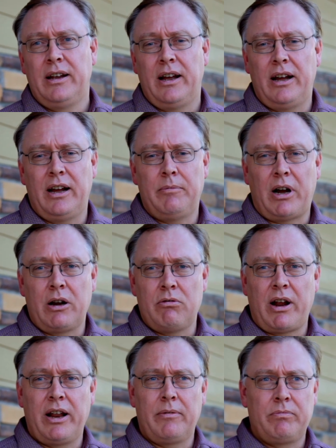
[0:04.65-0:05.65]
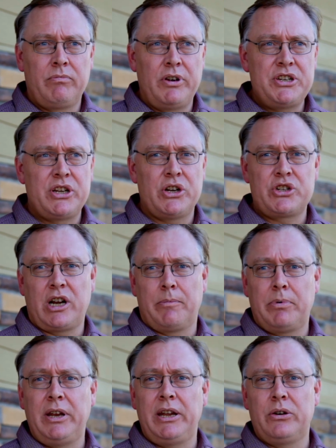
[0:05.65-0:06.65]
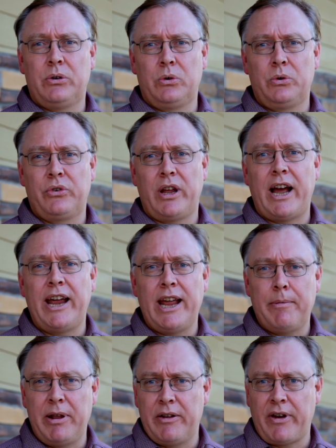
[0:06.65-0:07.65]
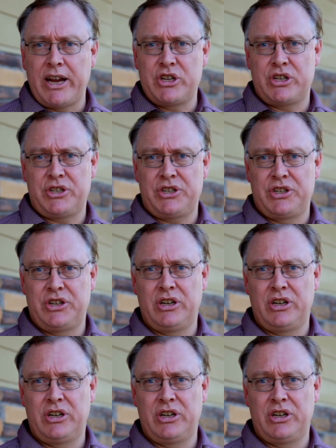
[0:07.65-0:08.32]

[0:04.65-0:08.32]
I run a research company called AM Innovations,